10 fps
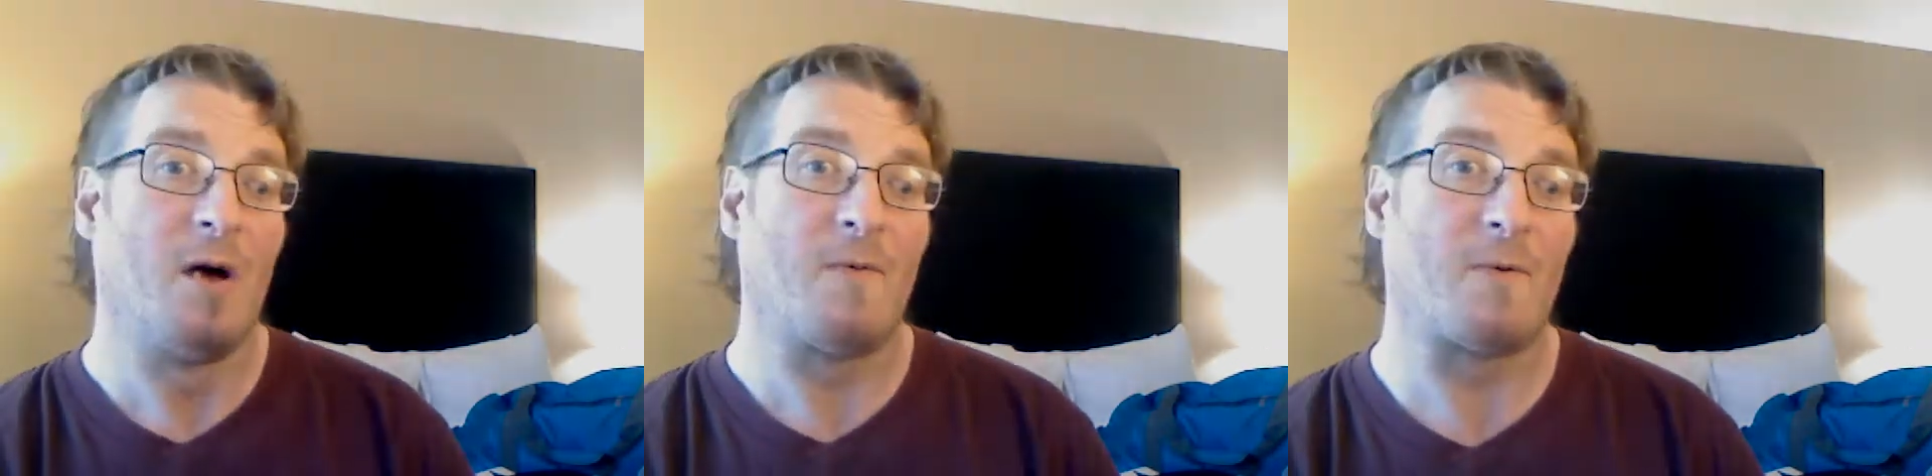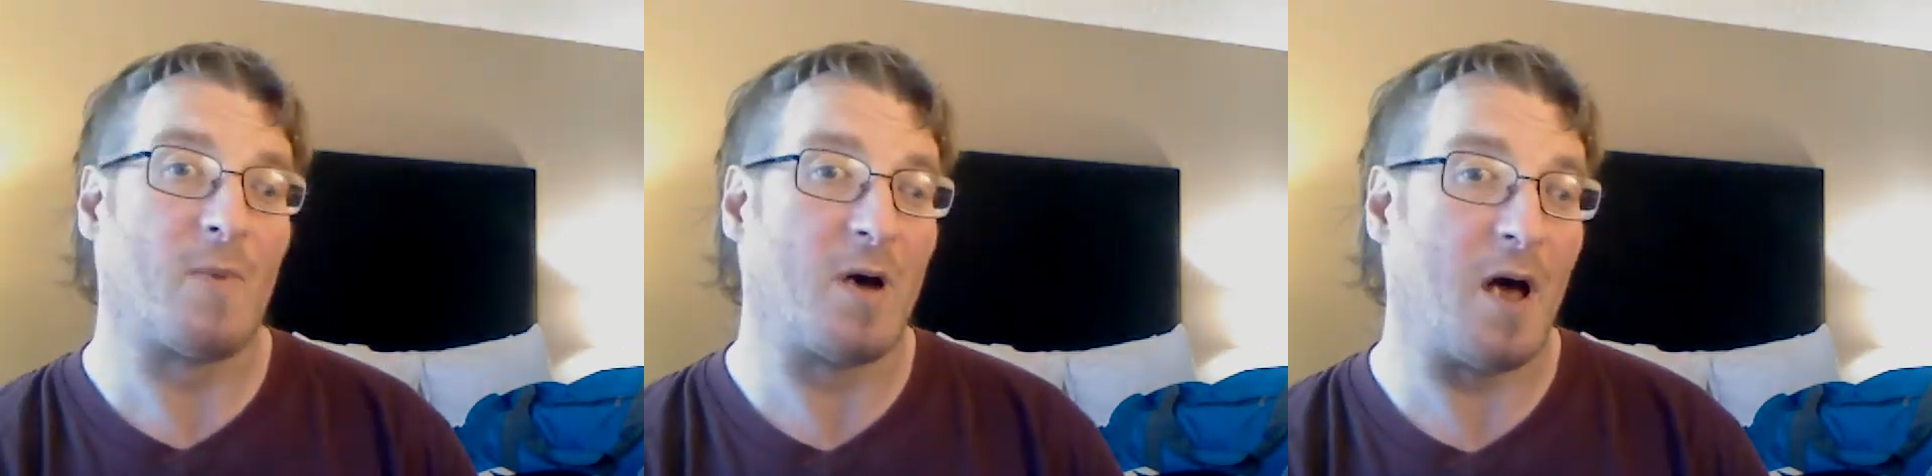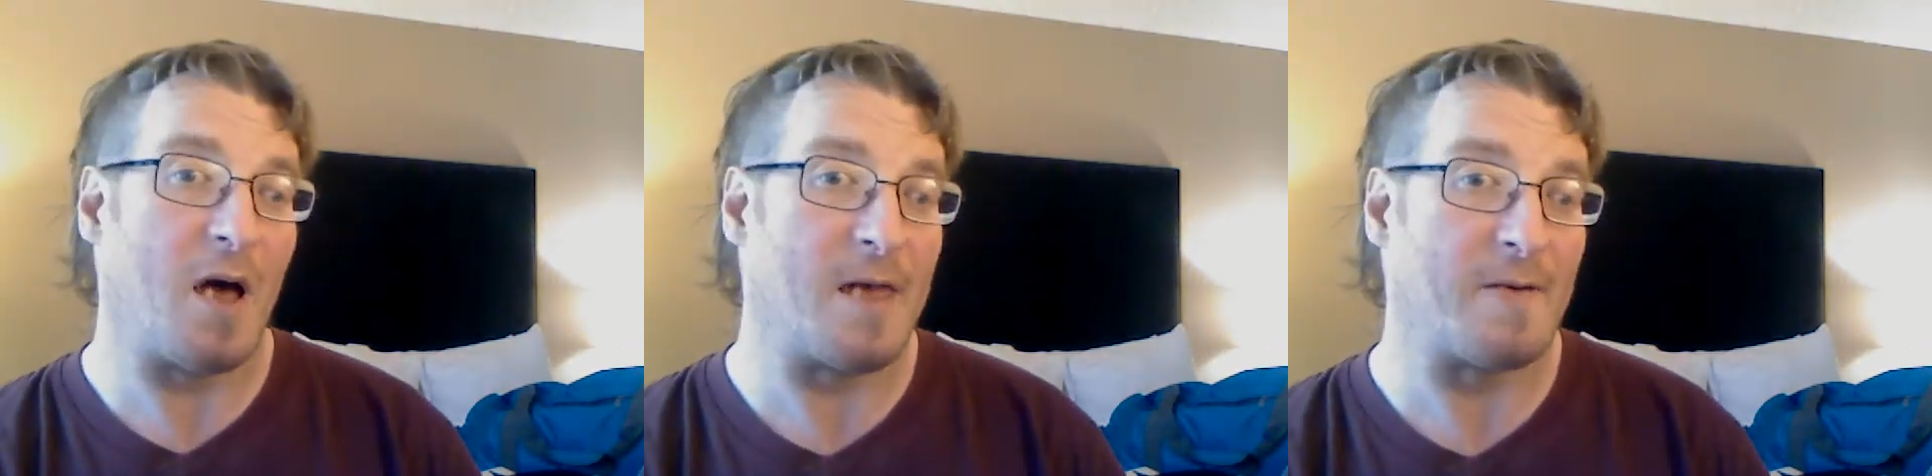from what
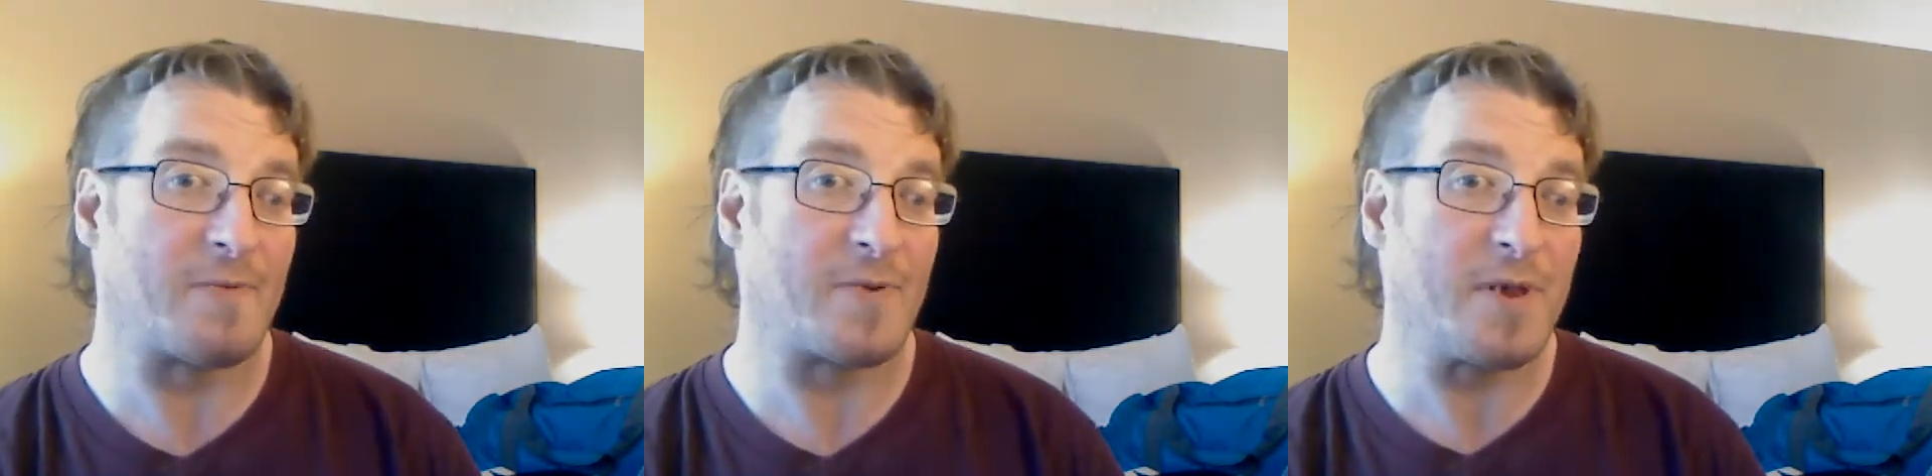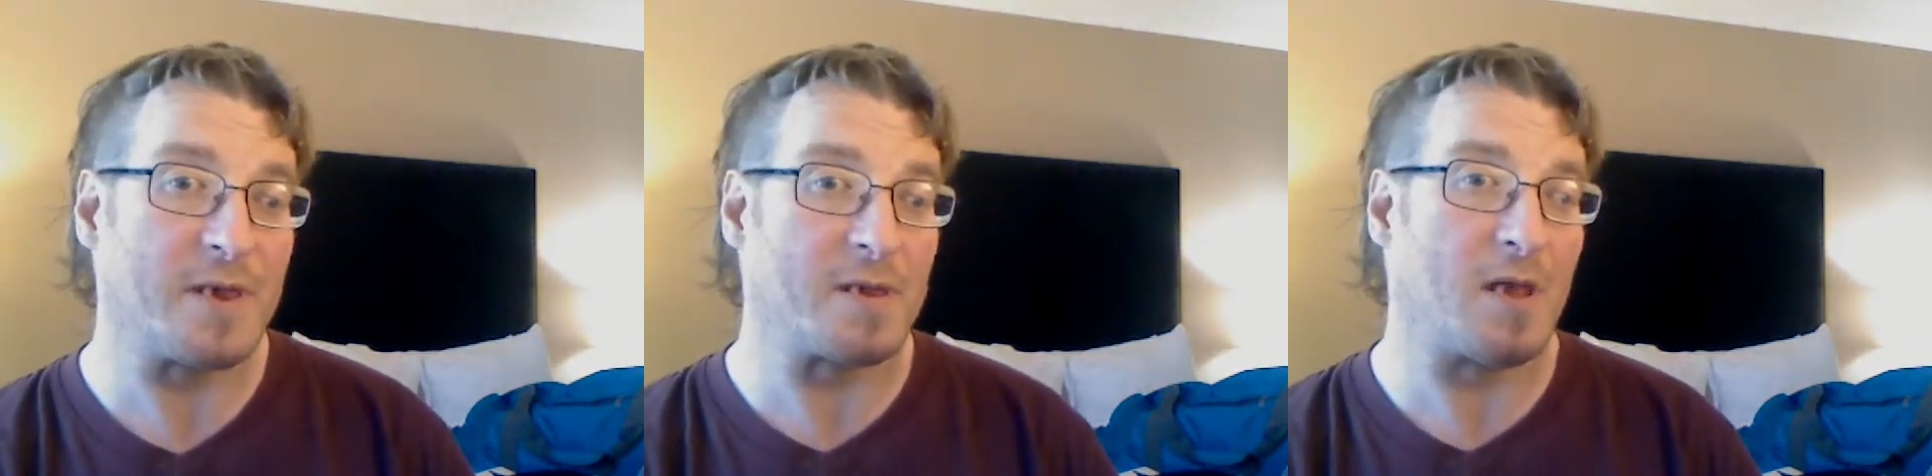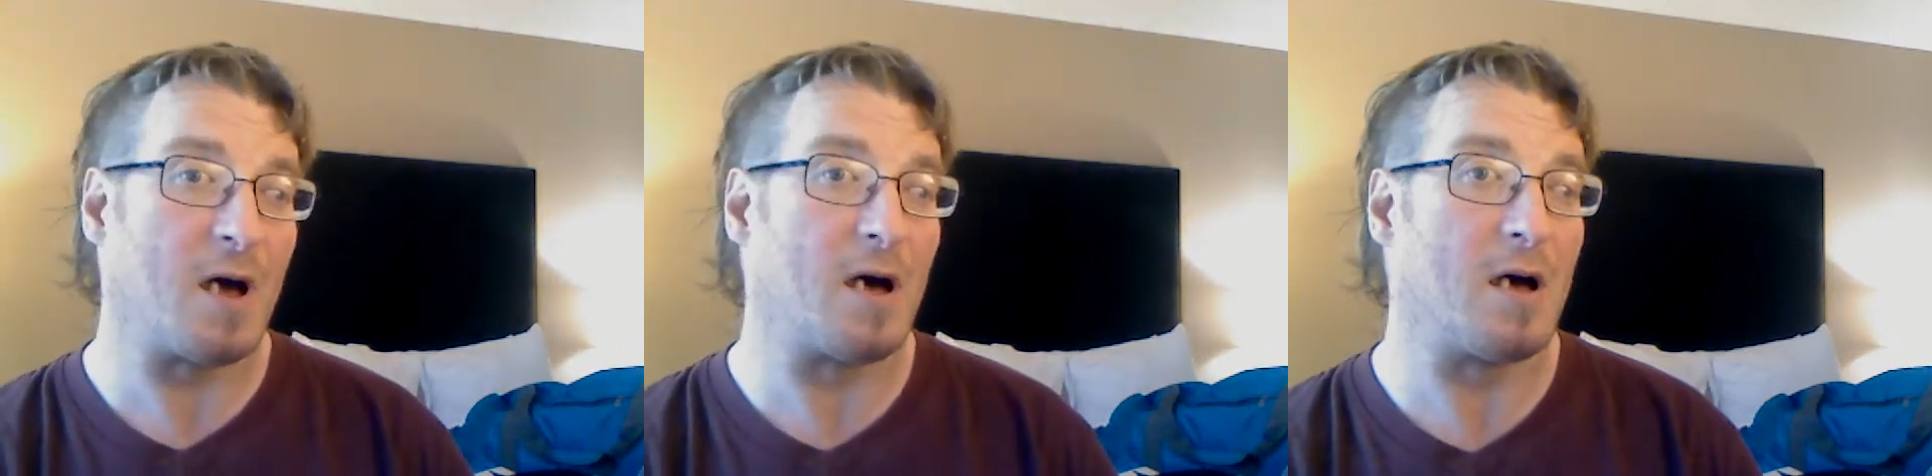I have seen,
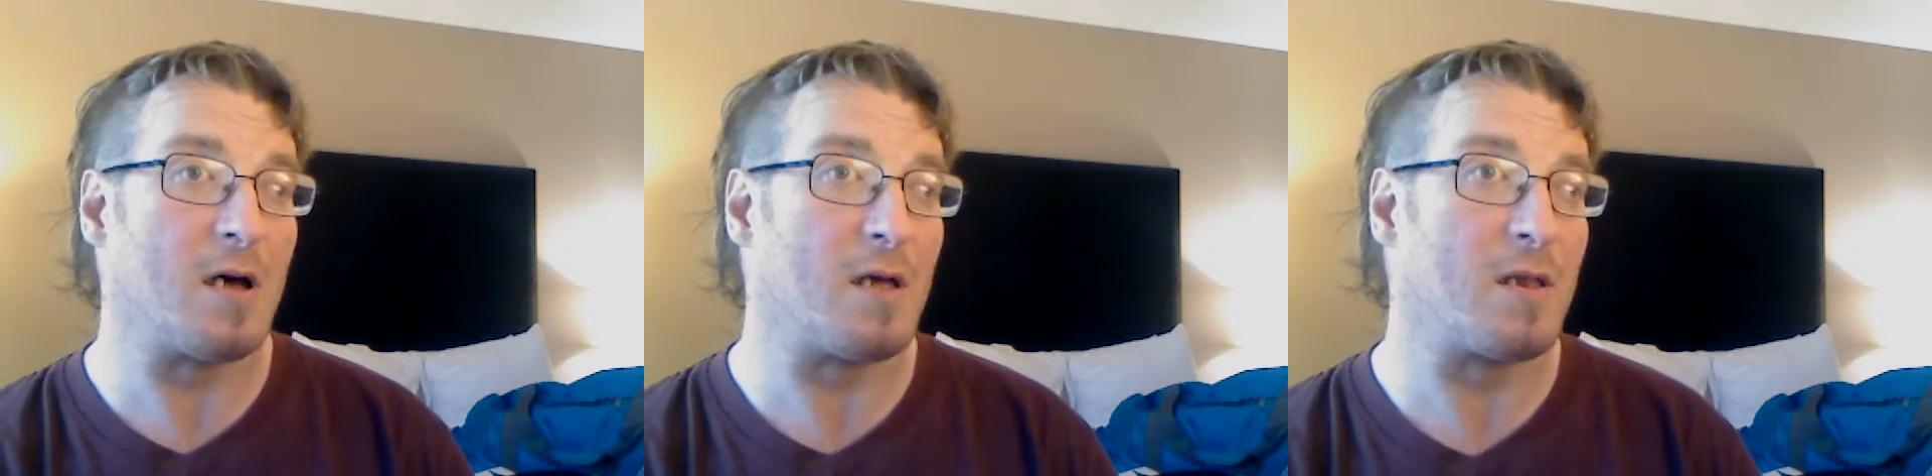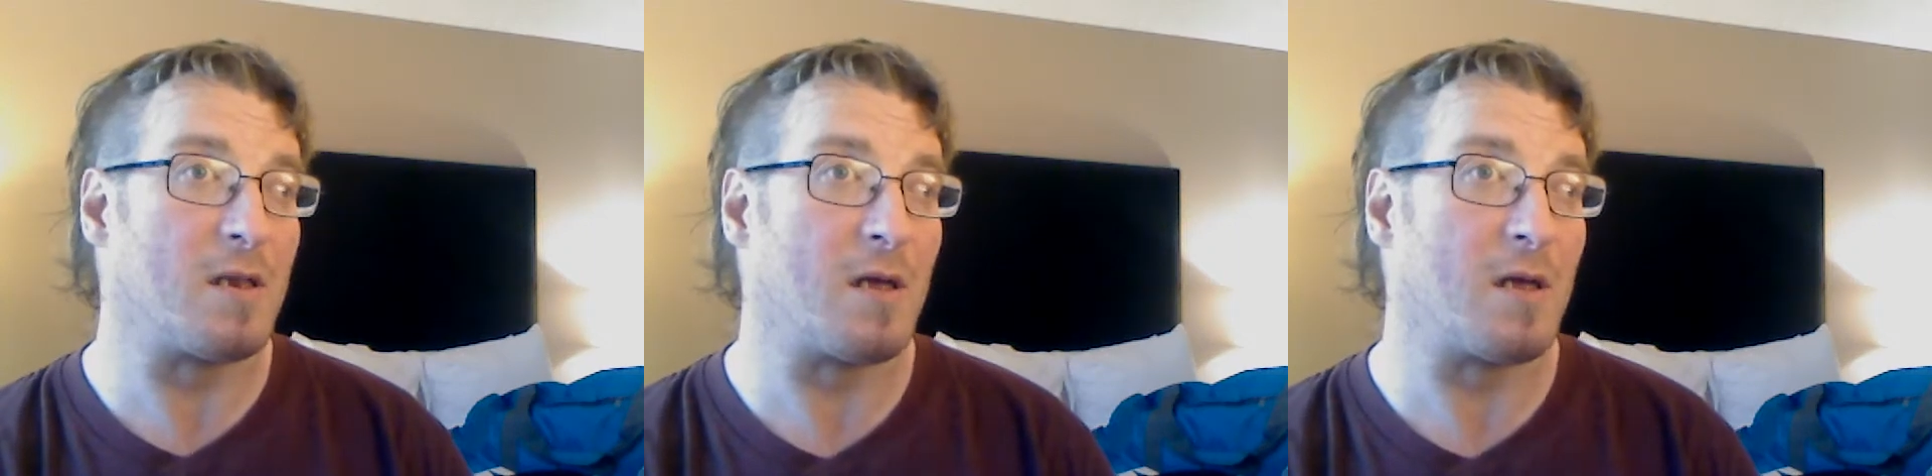uh,